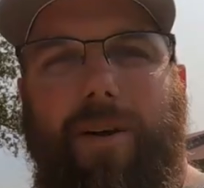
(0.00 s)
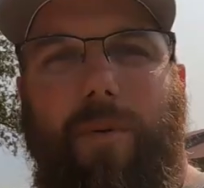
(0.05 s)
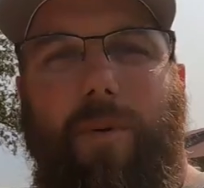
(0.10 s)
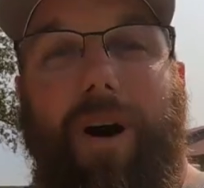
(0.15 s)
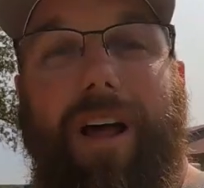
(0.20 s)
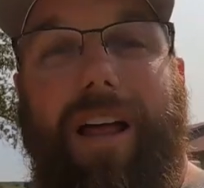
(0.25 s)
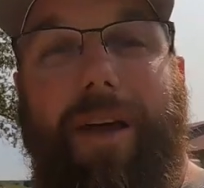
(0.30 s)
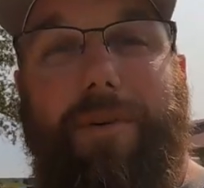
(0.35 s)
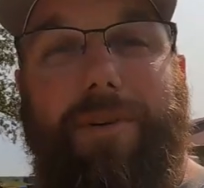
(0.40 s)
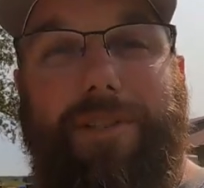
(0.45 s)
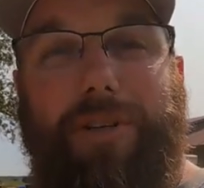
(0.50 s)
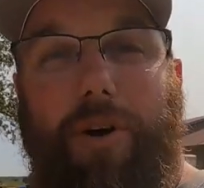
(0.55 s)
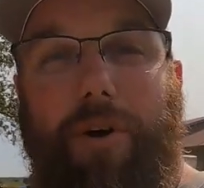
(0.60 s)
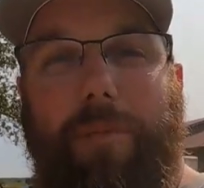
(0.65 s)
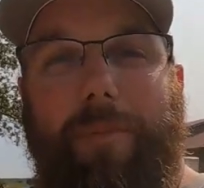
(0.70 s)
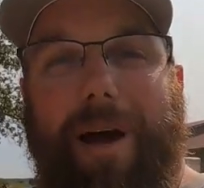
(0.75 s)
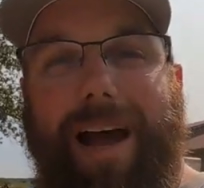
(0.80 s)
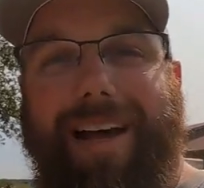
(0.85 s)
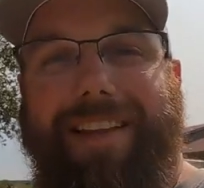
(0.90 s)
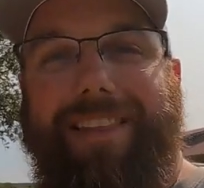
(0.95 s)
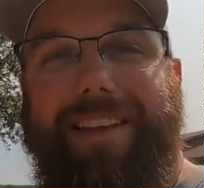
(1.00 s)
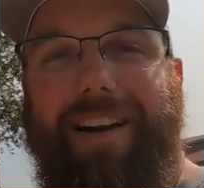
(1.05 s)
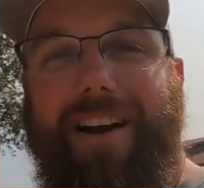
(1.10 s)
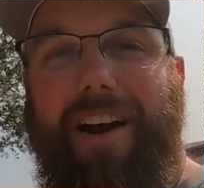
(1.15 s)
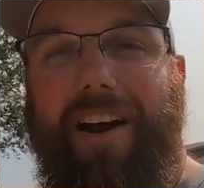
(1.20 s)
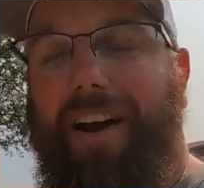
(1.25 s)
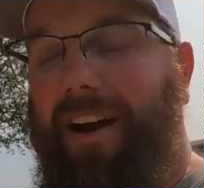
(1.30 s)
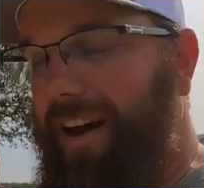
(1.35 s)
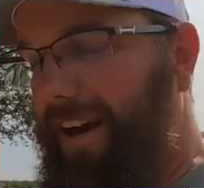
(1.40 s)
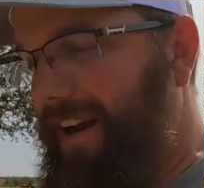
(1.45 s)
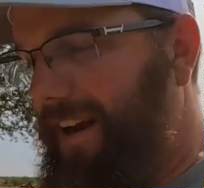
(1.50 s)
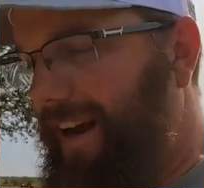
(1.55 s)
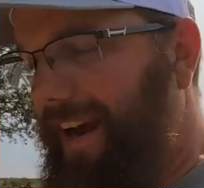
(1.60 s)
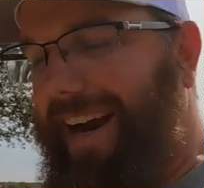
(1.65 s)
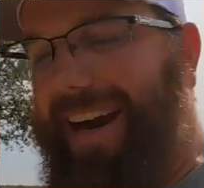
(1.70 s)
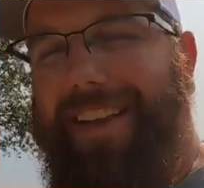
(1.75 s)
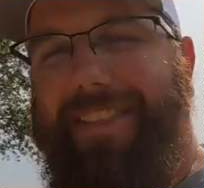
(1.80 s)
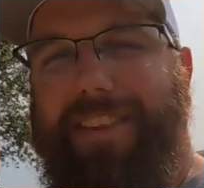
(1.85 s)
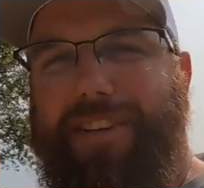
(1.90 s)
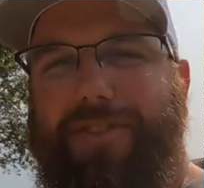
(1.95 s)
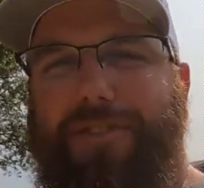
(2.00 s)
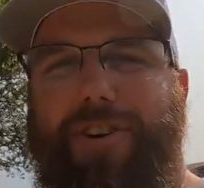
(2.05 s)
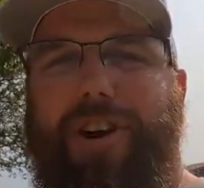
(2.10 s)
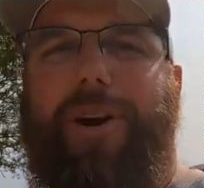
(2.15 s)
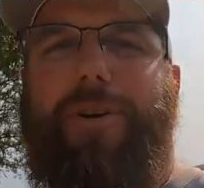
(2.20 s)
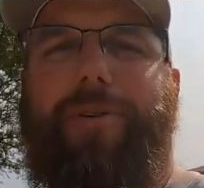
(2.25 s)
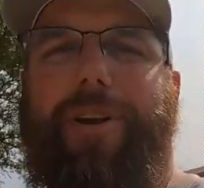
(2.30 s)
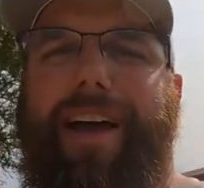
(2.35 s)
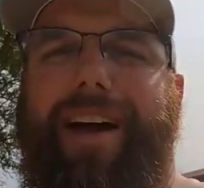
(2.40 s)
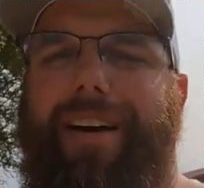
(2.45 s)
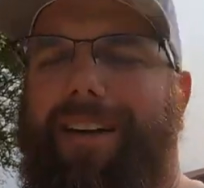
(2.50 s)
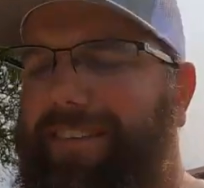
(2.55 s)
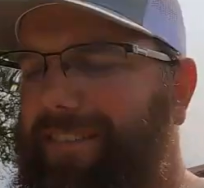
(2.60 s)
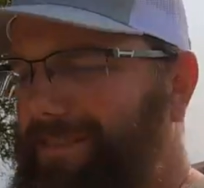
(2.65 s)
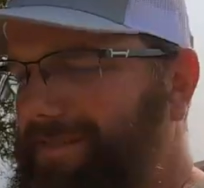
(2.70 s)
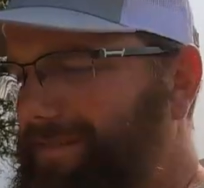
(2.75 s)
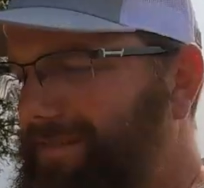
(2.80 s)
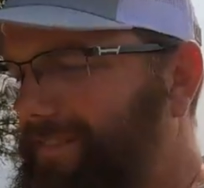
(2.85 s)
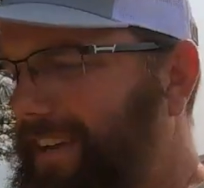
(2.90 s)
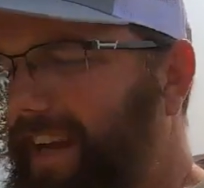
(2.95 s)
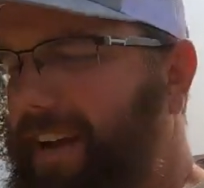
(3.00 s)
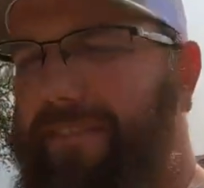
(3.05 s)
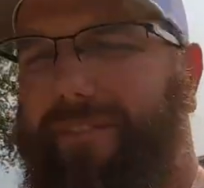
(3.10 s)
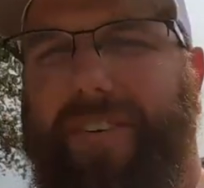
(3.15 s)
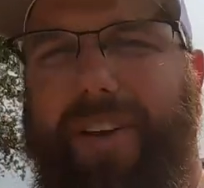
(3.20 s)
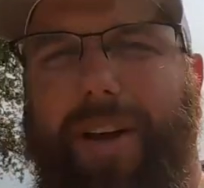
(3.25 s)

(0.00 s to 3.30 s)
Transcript: while he was going back there, I got the drone out and